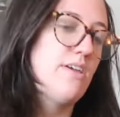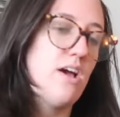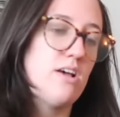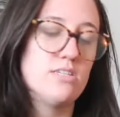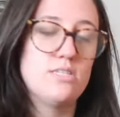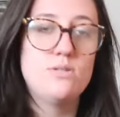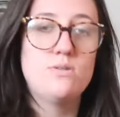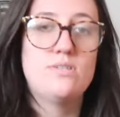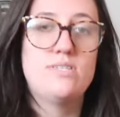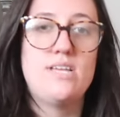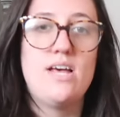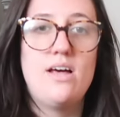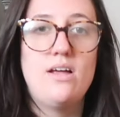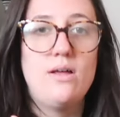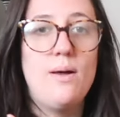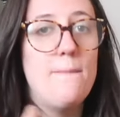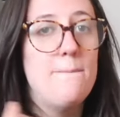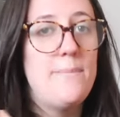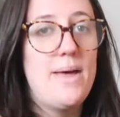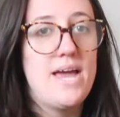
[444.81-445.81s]
They also
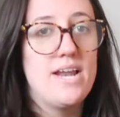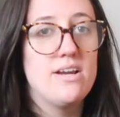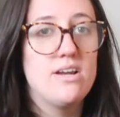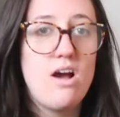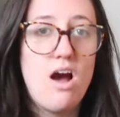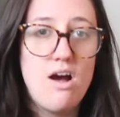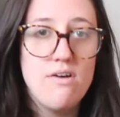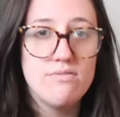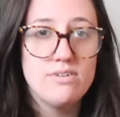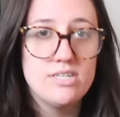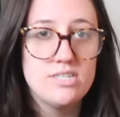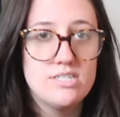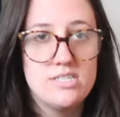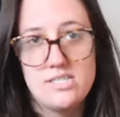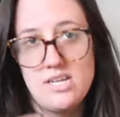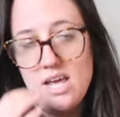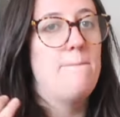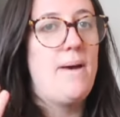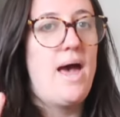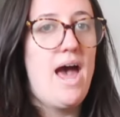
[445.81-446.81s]
sell bed
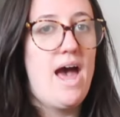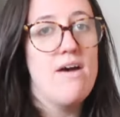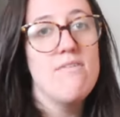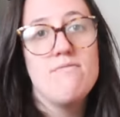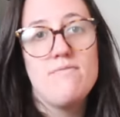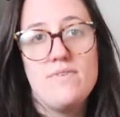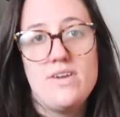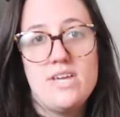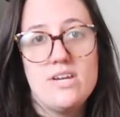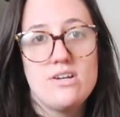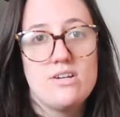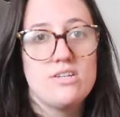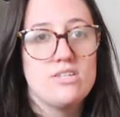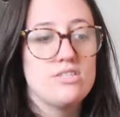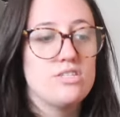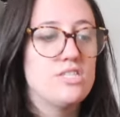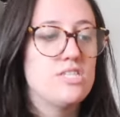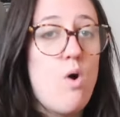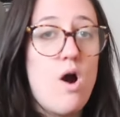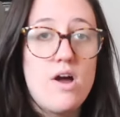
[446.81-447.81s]
covers, pet
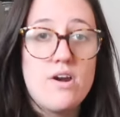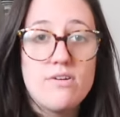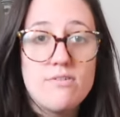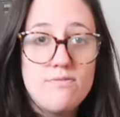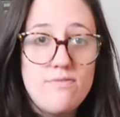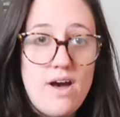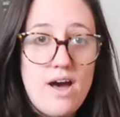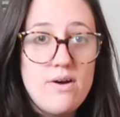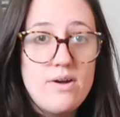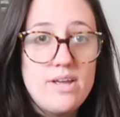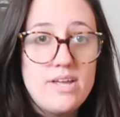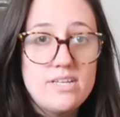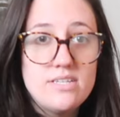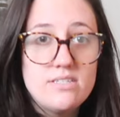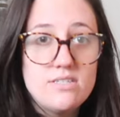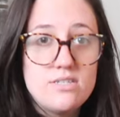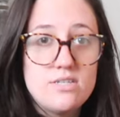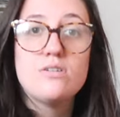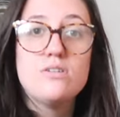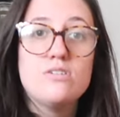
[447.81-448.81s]
feeders, water
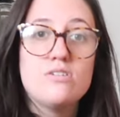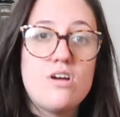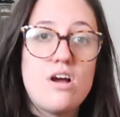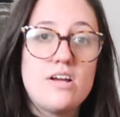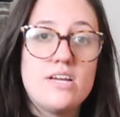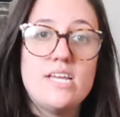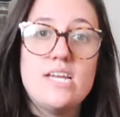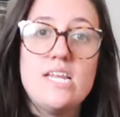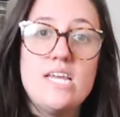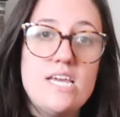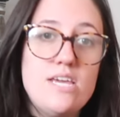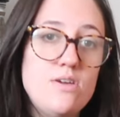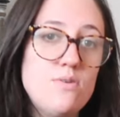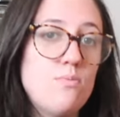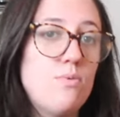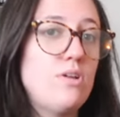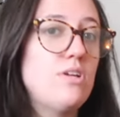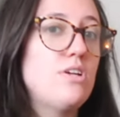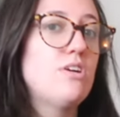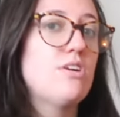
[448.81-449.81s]
fountains, so your dog can
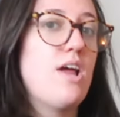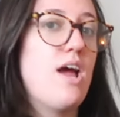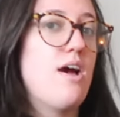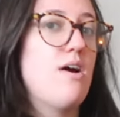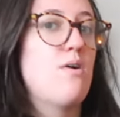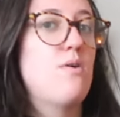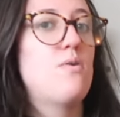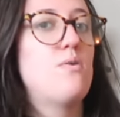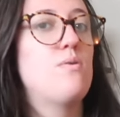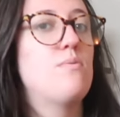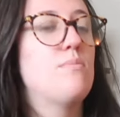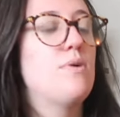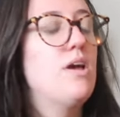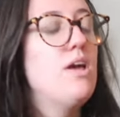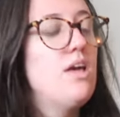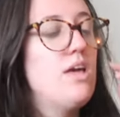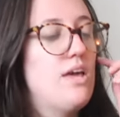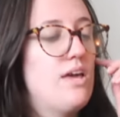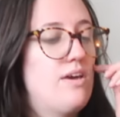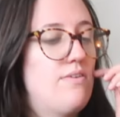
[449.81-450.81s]
eat while you're not home
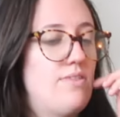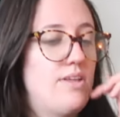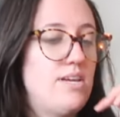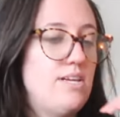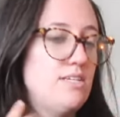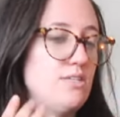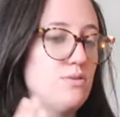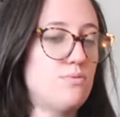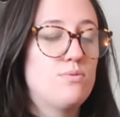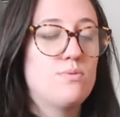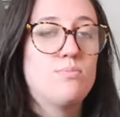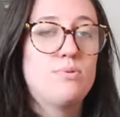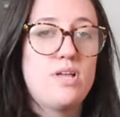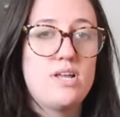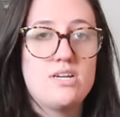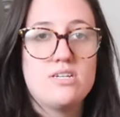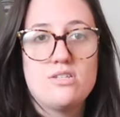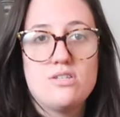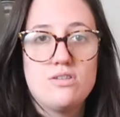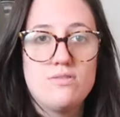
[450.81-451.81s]
if they need to
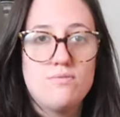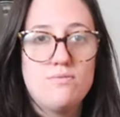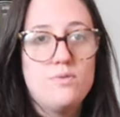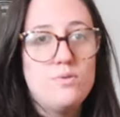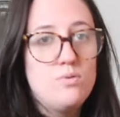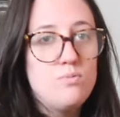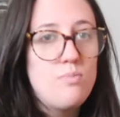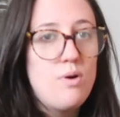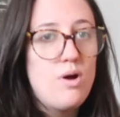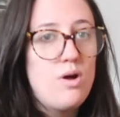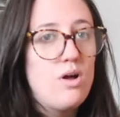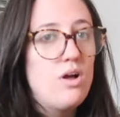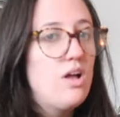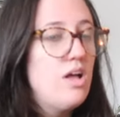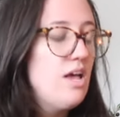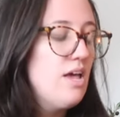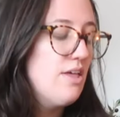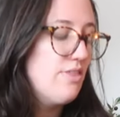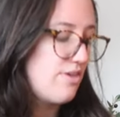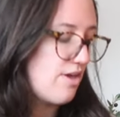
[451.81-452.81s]
replenish the food bowl.
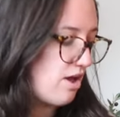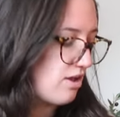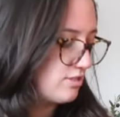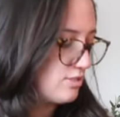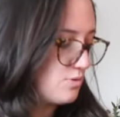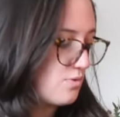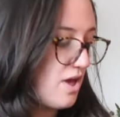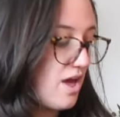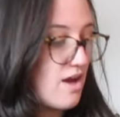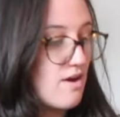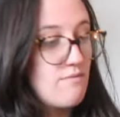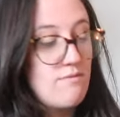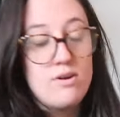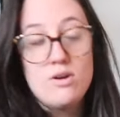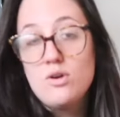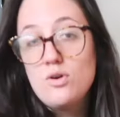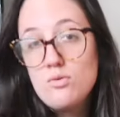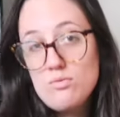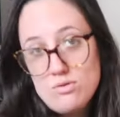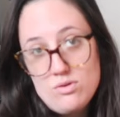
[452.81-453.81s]
They also
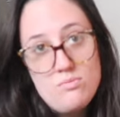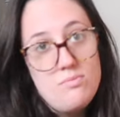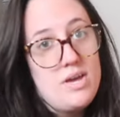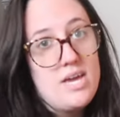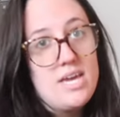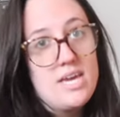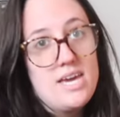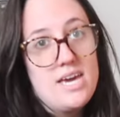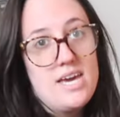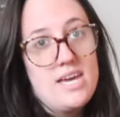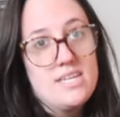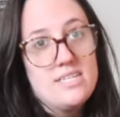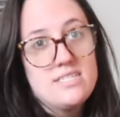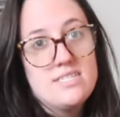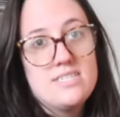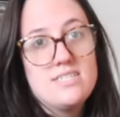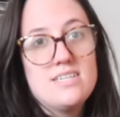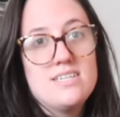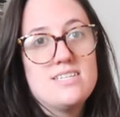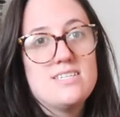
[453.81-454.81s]
have grooming
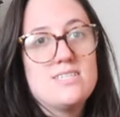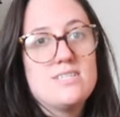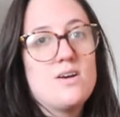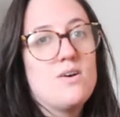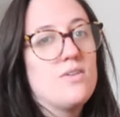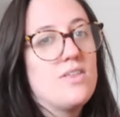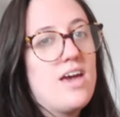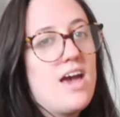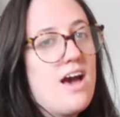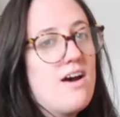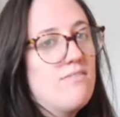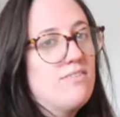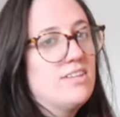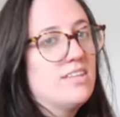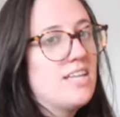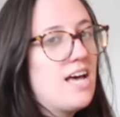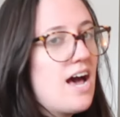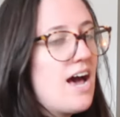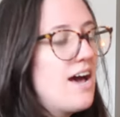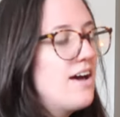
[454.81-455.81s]
kits, so they have a
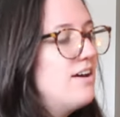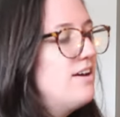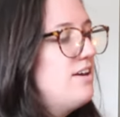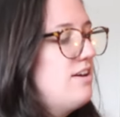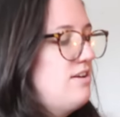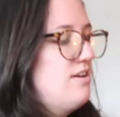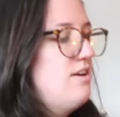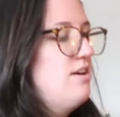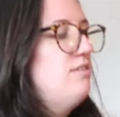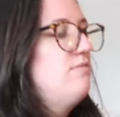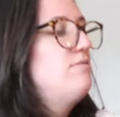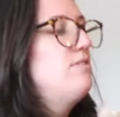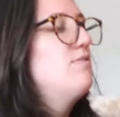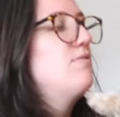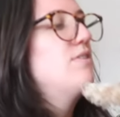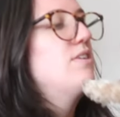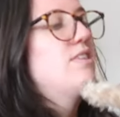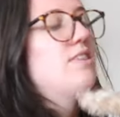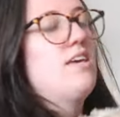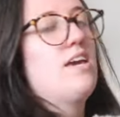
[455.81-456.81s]
lot of
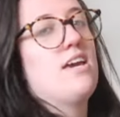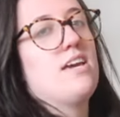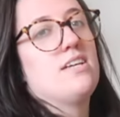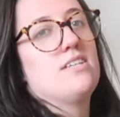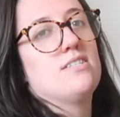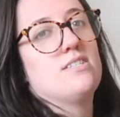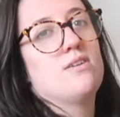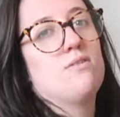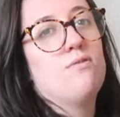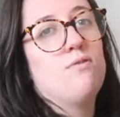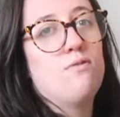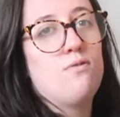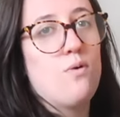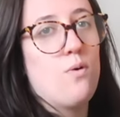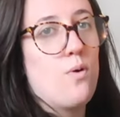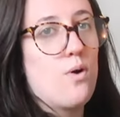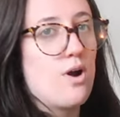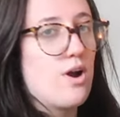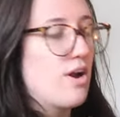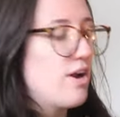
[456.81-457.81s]
different things
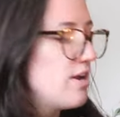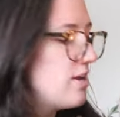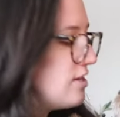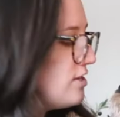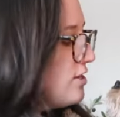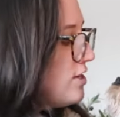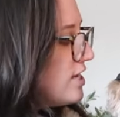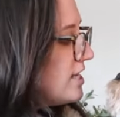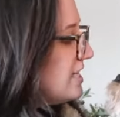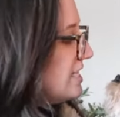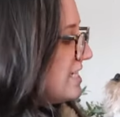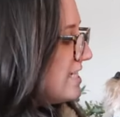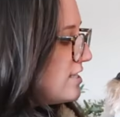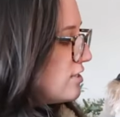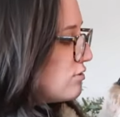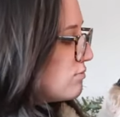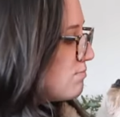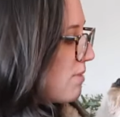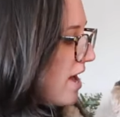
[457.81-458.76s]
for your little